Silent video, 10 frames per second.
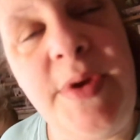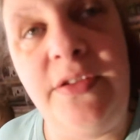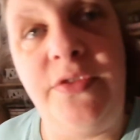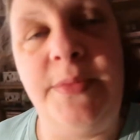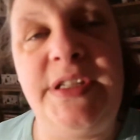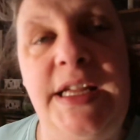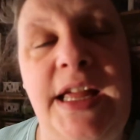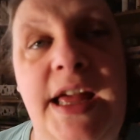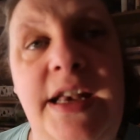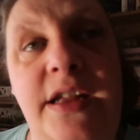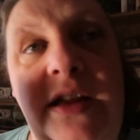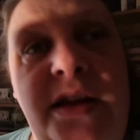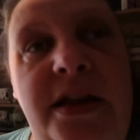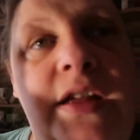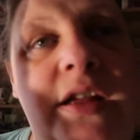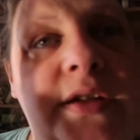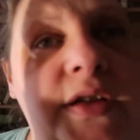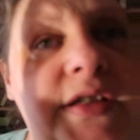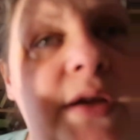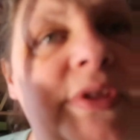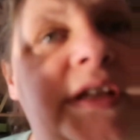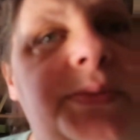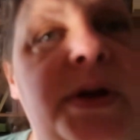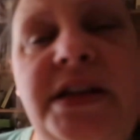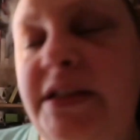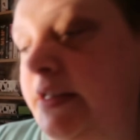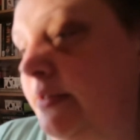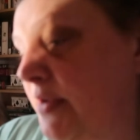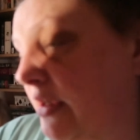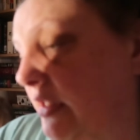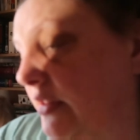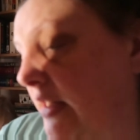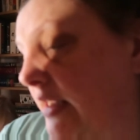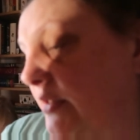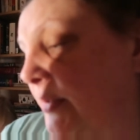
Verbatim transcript: many of them as I can. So I'm start with this one. This is Marilyn, The Last